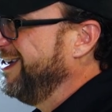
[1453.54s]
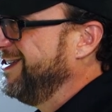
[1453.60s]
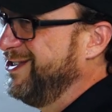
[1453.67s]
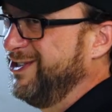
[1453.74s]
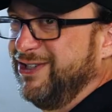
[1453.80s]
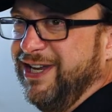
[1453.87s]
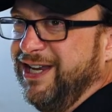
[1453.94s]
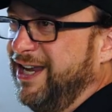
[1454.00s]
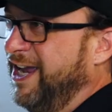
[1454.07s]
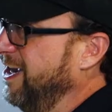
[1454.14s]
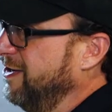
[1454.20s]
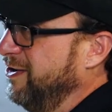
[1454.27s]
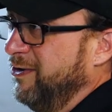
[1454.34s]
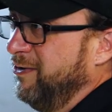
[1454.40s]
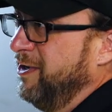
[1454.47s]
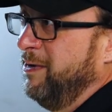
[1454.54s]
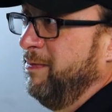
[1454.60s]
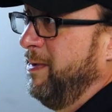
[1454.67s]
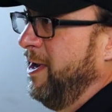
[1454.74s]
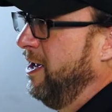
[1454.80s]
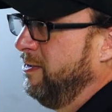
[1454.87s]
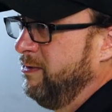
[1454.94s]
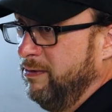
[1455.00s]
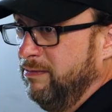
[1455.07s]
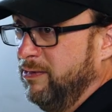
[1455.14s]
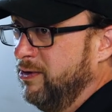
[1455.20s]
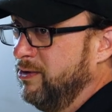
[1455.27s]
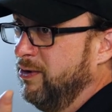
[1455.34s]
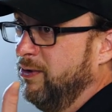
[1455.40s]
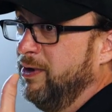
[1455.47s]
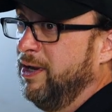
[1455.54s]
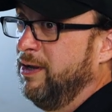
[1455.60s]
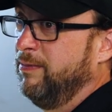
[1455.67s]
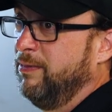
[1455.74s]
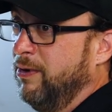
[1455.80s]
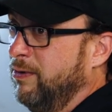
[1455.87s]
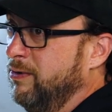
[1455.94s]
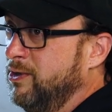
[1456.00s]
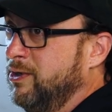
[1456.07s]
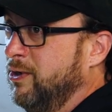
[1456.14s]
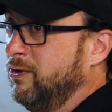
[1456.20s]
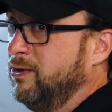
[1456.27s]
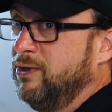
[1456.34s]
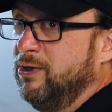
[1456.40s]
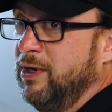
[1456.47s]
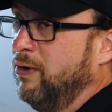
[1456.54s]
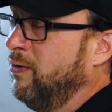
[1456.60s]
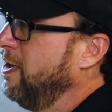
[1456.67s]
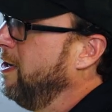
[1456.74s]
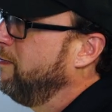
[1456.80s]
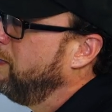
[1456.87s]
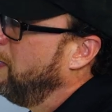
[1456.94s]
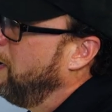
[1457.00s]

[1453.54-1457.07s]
And she's like, yeah, you don't need a bathroom. There's no one on the boat. She goes, you don't have